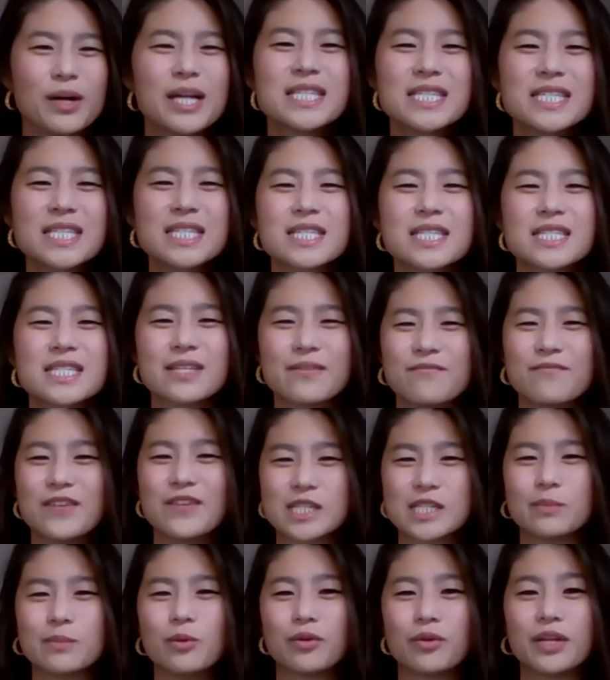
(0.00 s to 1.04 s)
It places this
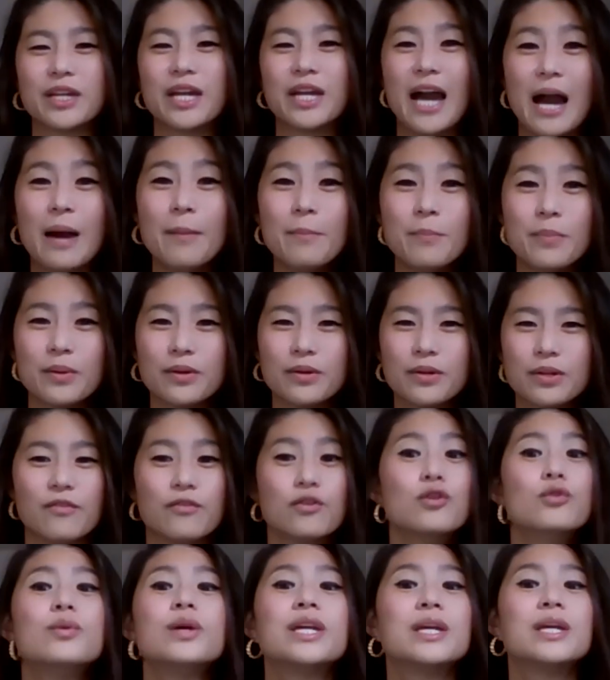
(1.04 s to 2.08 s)
invisible cap of
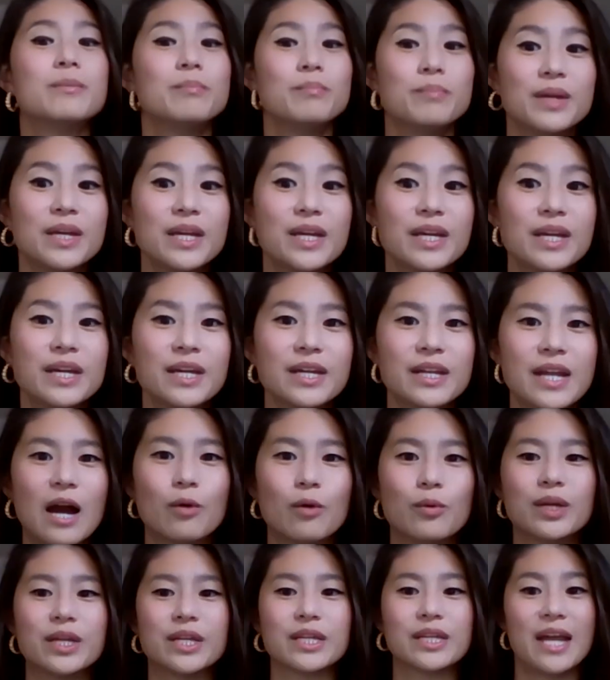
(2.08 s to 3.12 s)
who we can be and how
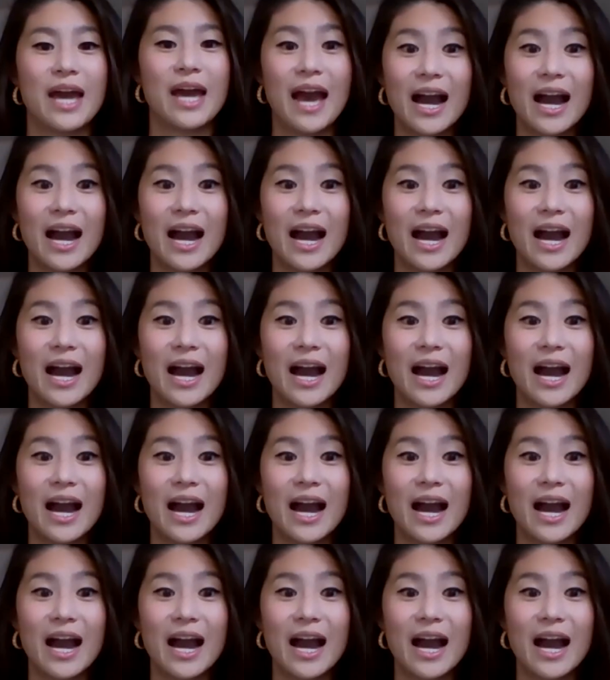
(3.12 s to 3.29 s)
we can